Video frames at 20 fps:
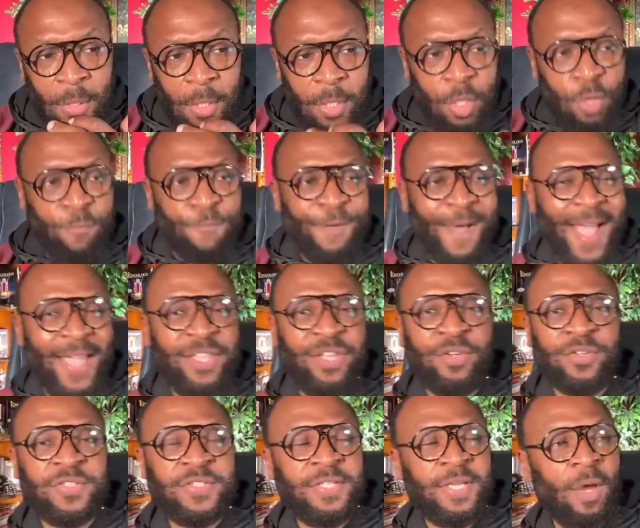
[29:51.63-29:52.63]
you find
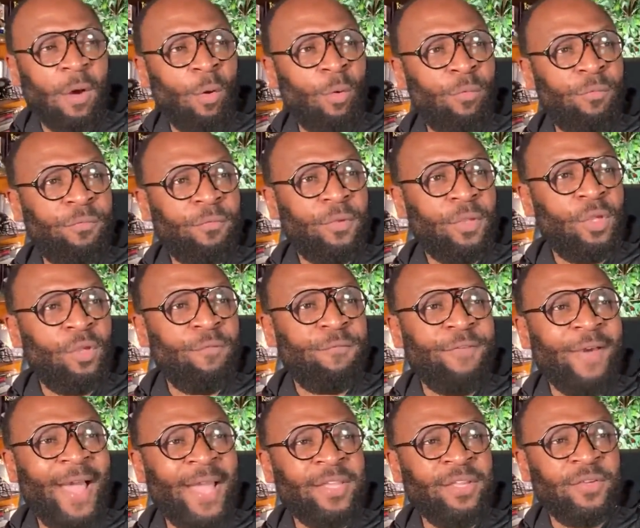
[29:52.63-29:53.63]
yourself you
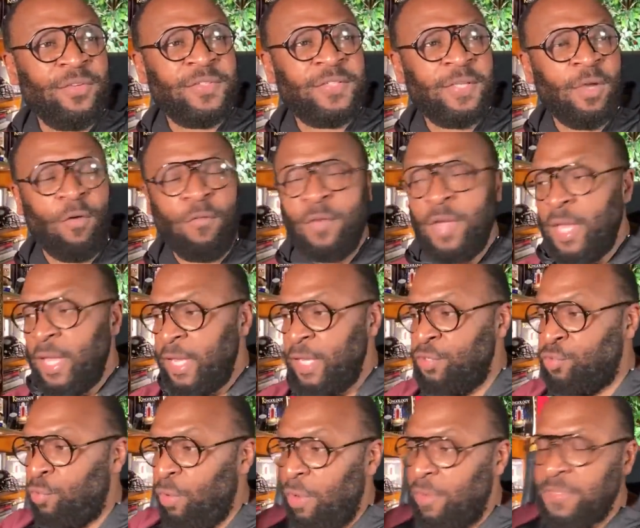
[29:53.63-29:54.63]
find yourself he
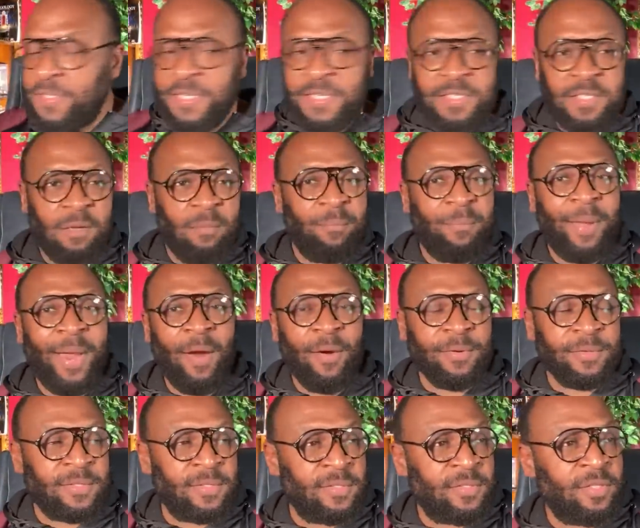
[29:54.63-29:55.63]
draws these
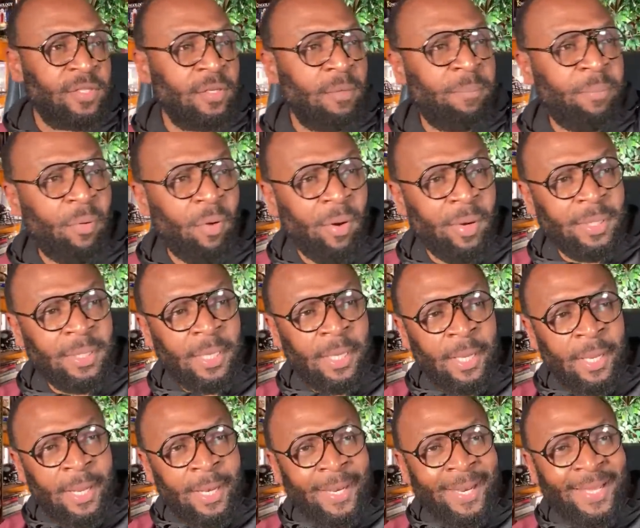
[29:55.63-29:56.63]
comparisons to the point
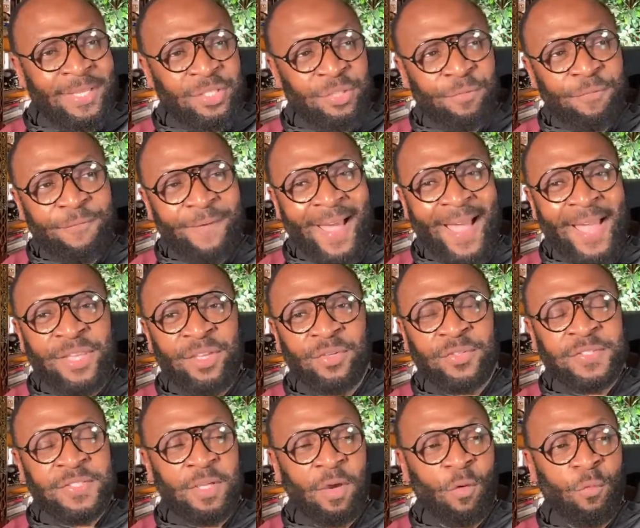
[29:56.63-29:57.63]
that you find
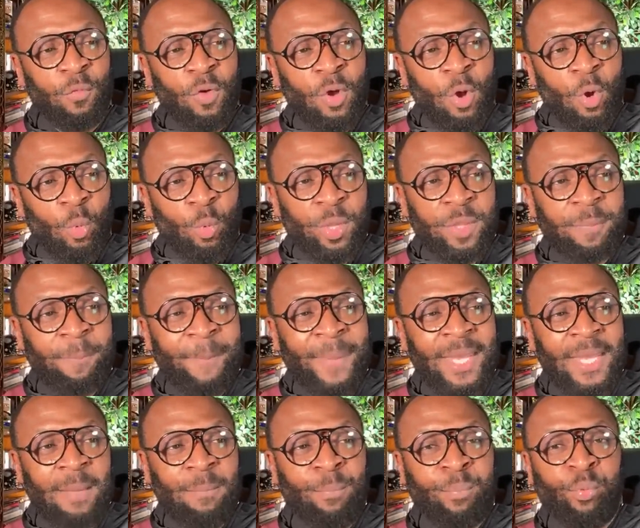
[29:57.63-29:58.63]
yourself with
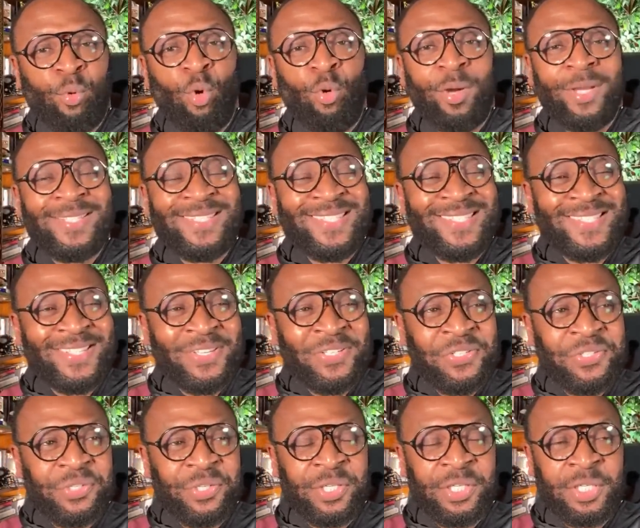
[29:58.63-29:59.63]
many broken
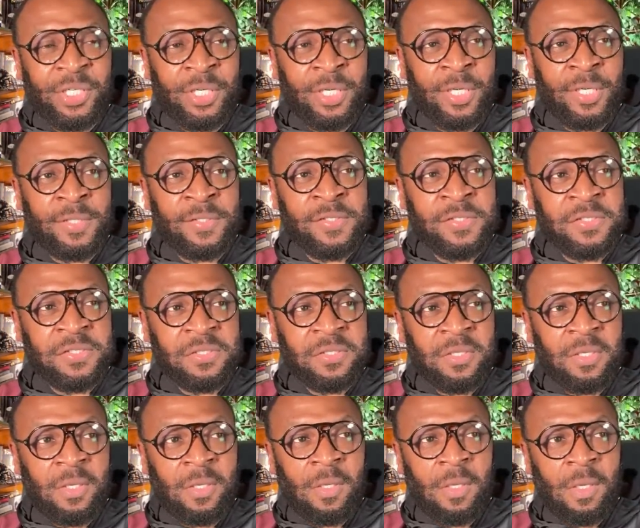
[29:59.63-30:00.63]
sisterhoods
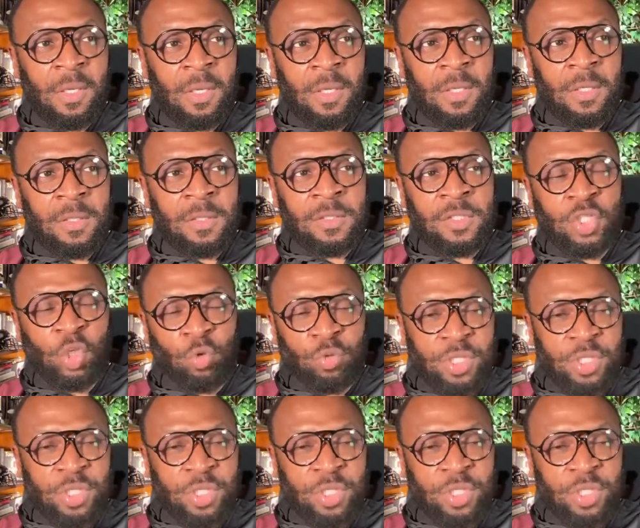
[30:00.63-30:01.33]
so